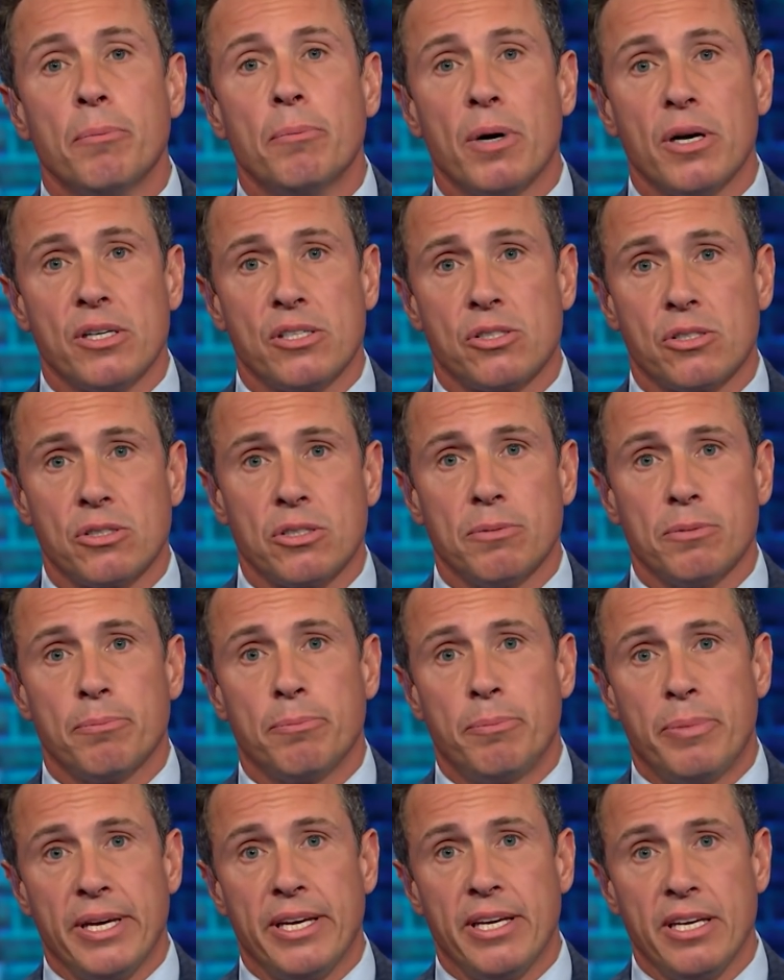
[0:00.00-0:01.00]
must
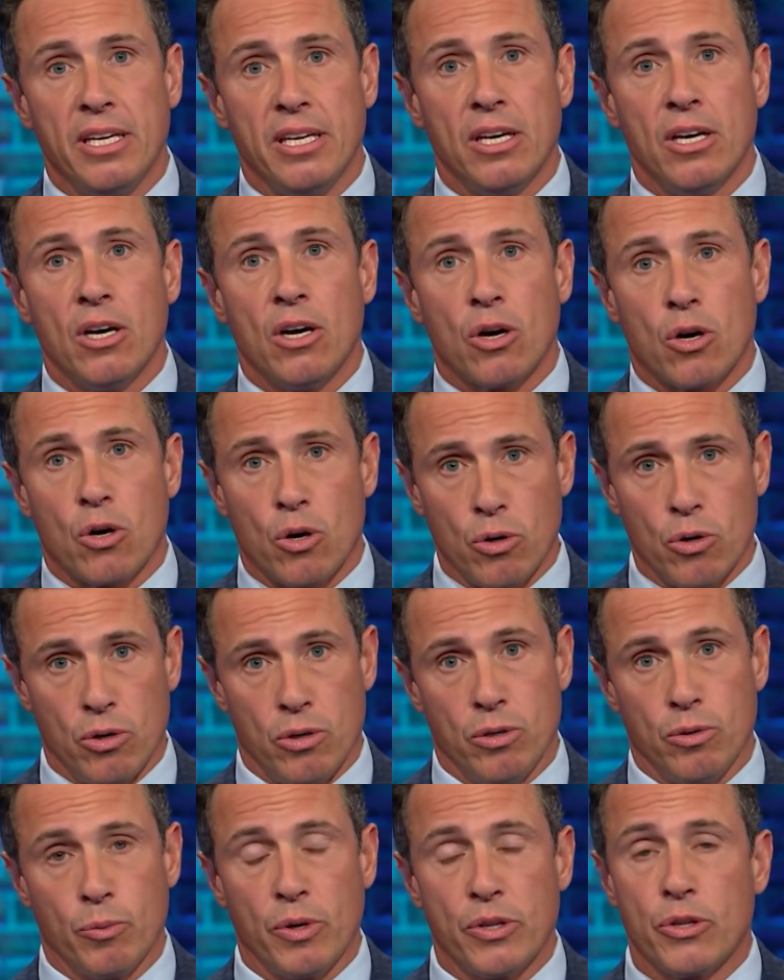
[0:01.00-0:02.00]
be
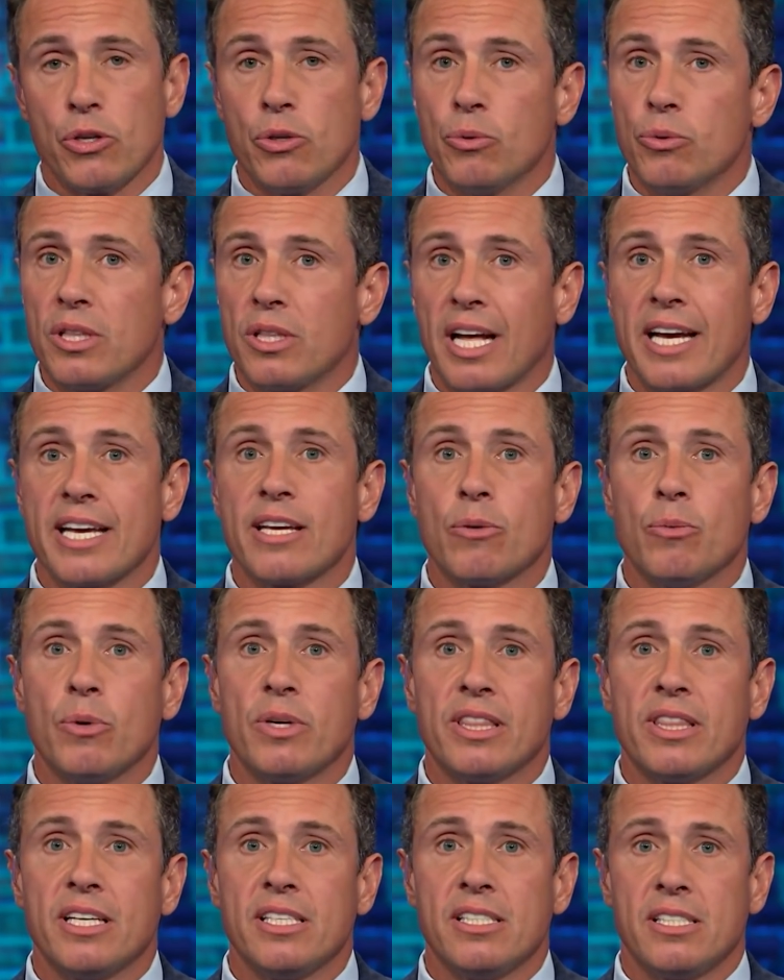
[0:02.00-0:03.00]
heard, whether you like
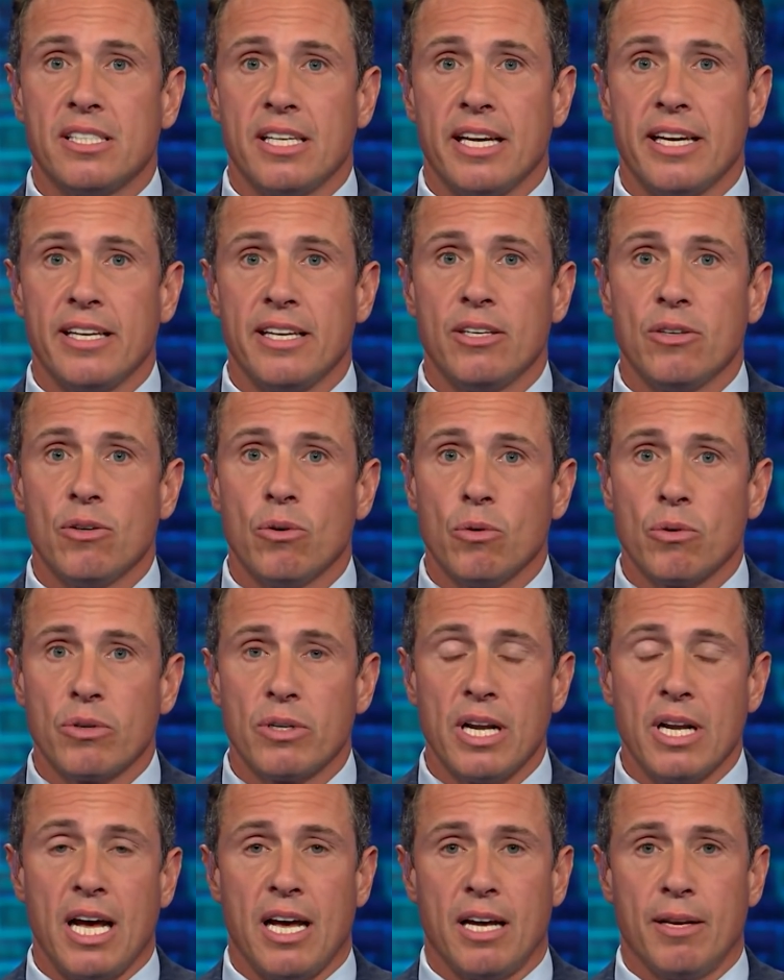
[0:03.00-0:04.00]
what they say or
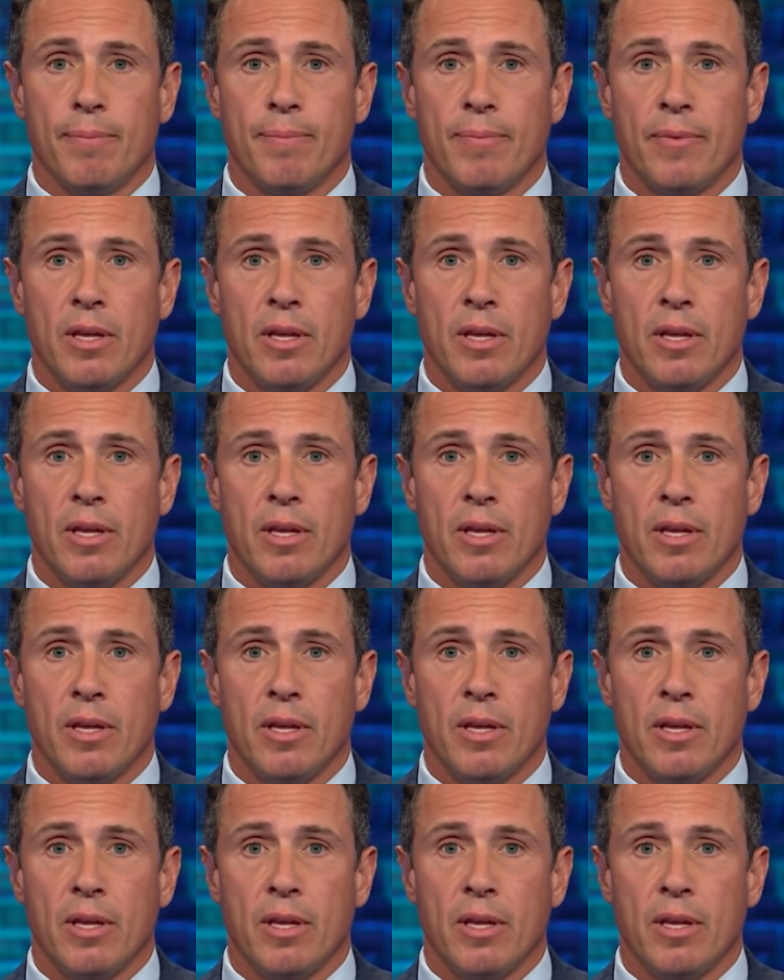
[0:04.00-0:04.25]
not.